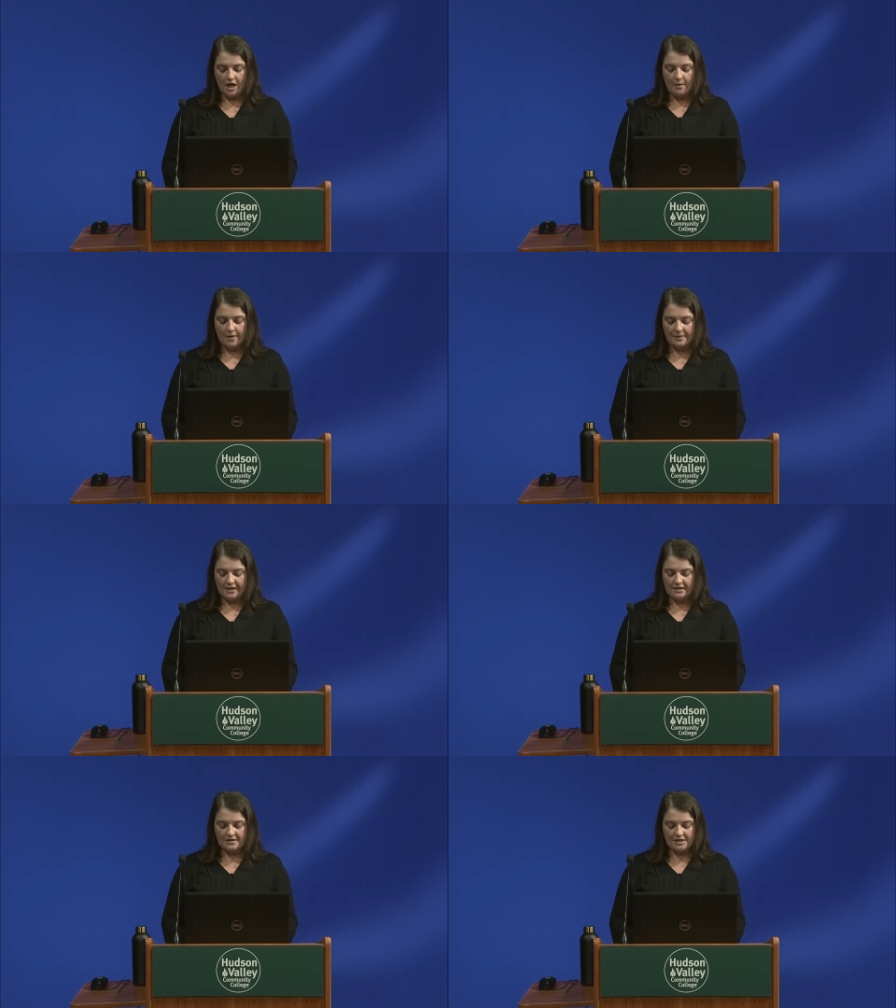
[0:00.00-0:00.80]
My
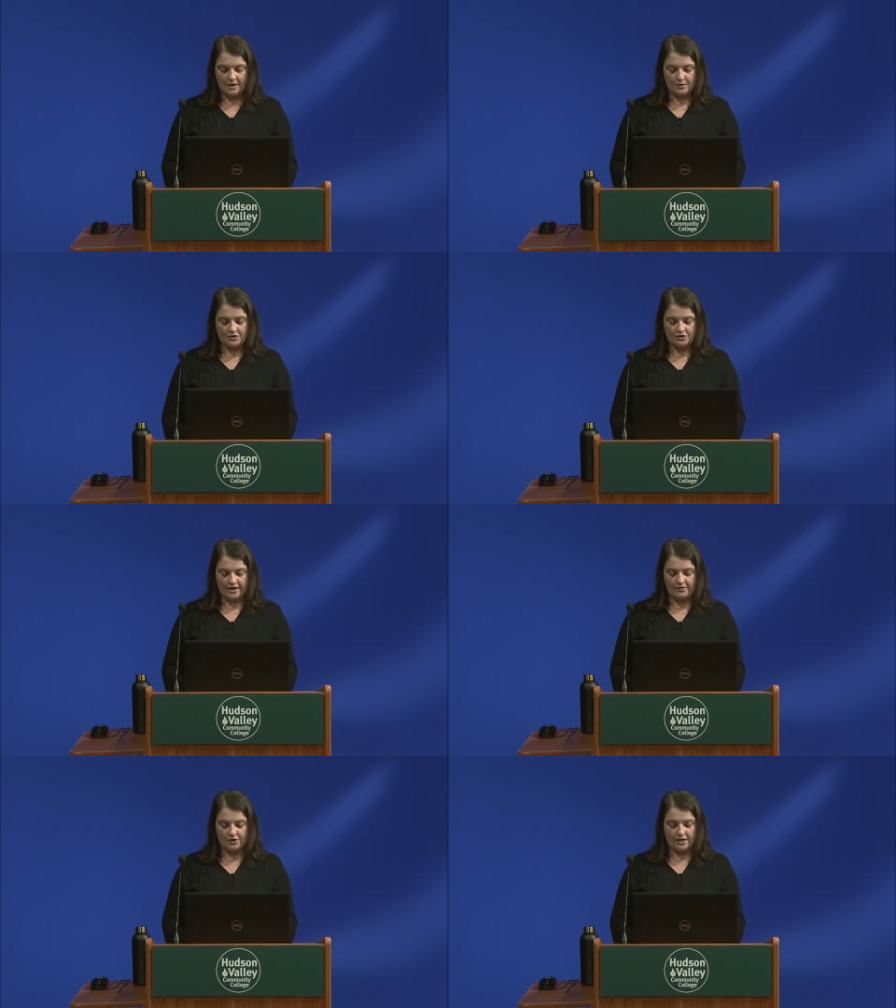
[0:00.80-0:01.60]
plan at the time was to
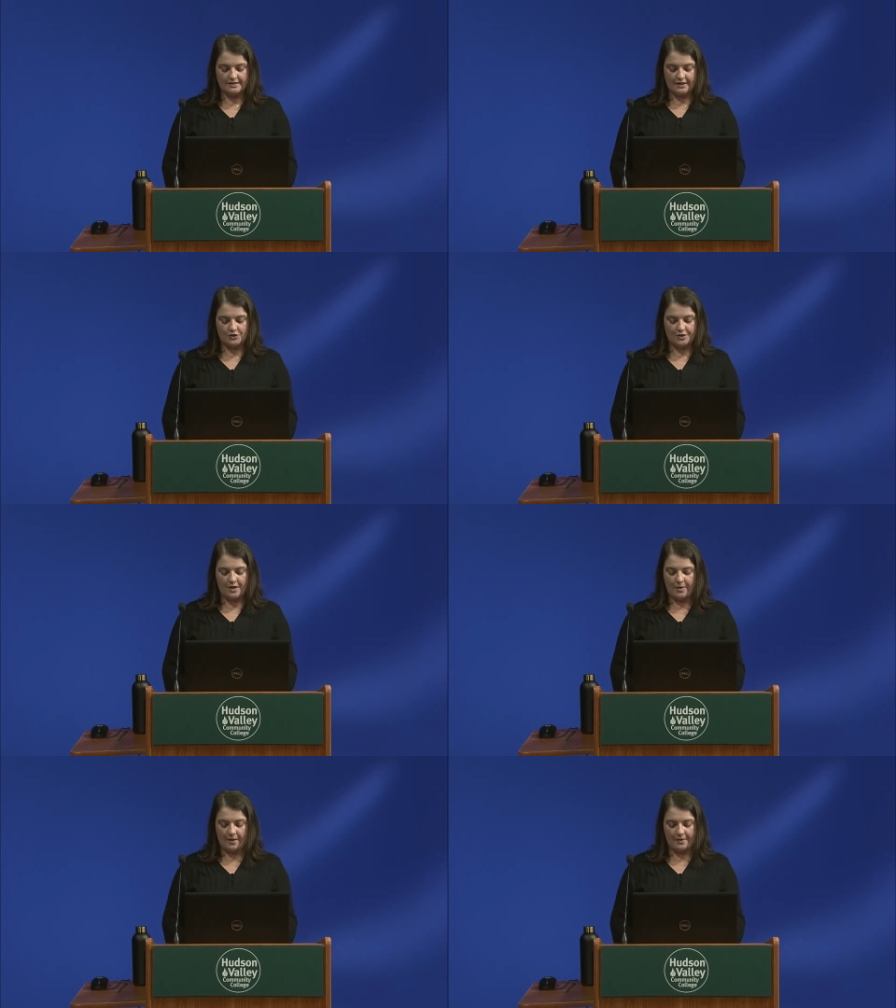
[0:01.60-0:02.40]
travel across country in a
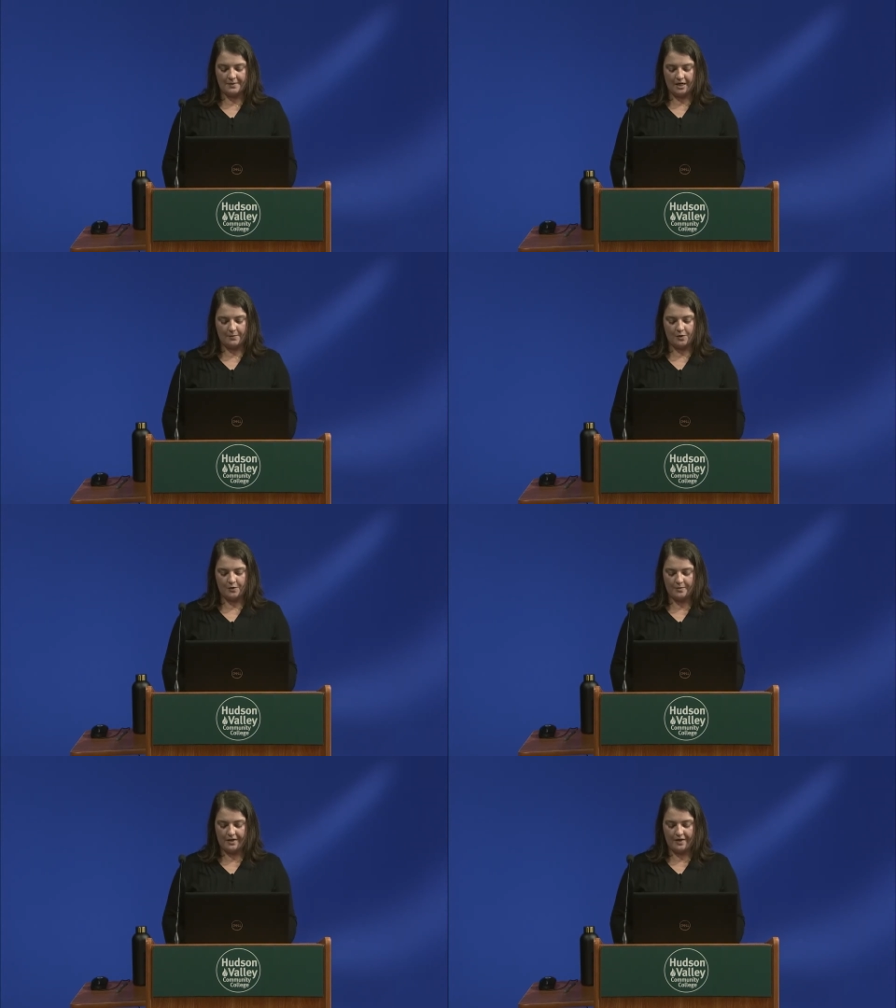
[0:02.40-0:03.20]
pop up camper with
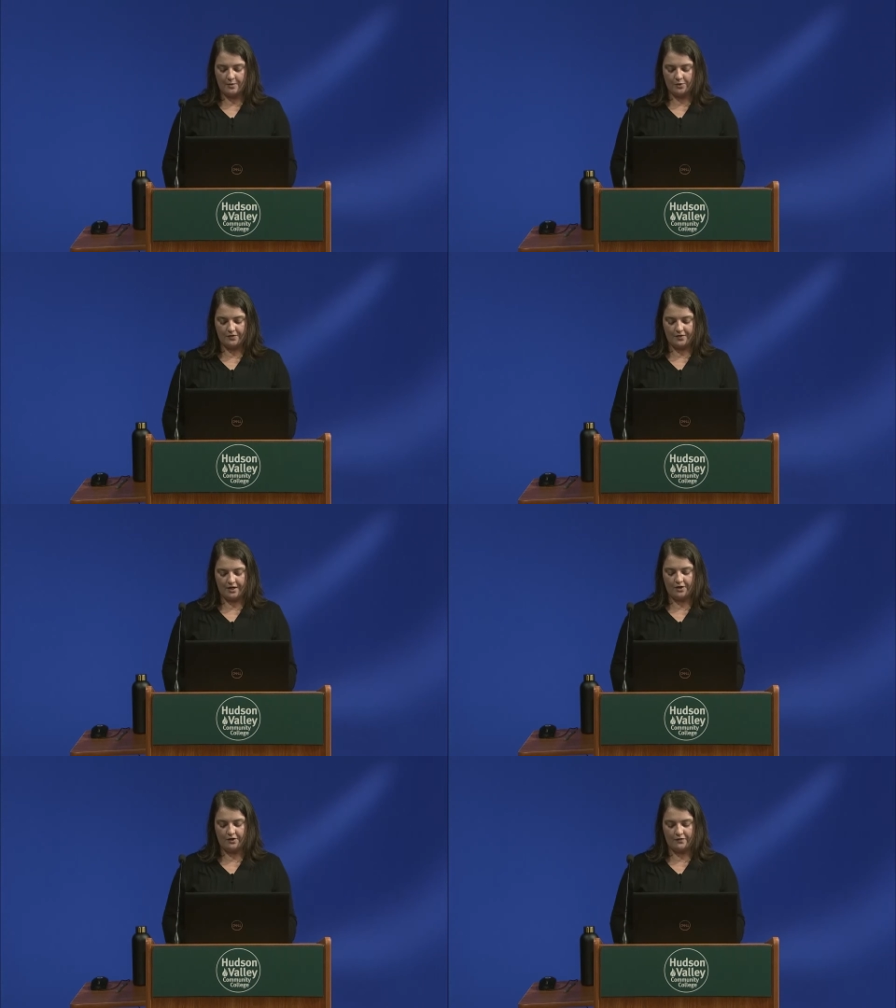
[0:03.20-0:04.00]
my then boyfriend
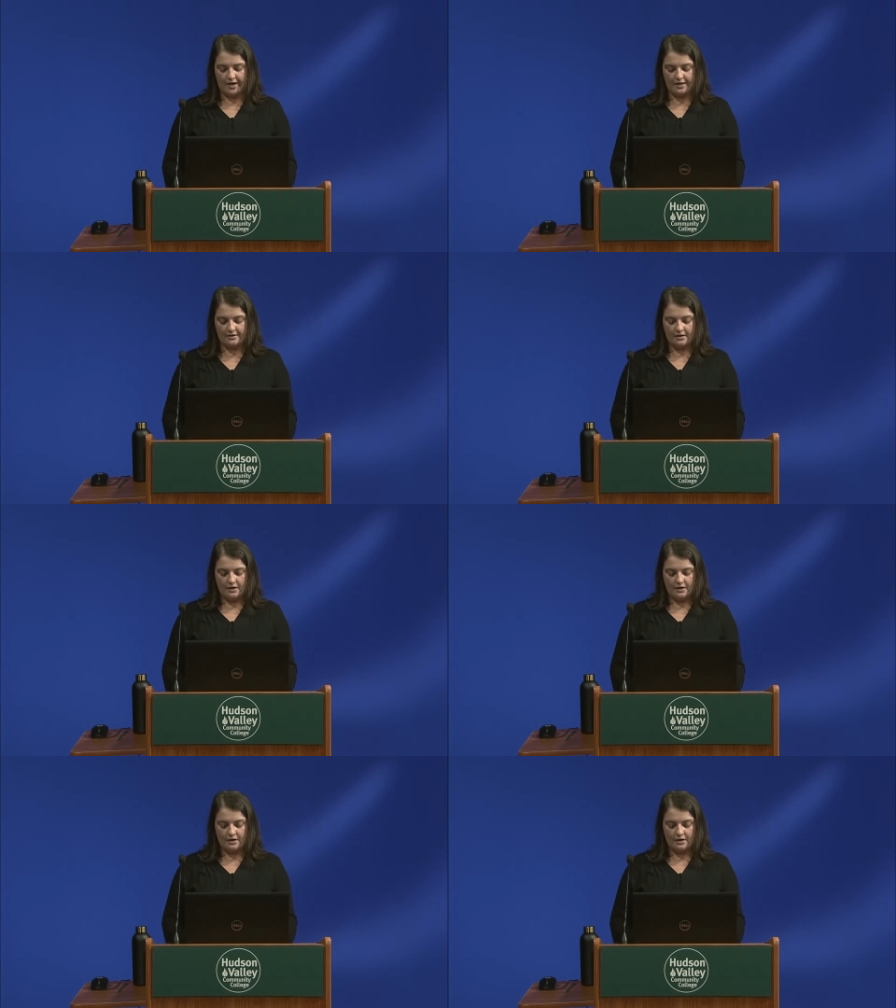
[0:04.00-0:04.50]
and good friend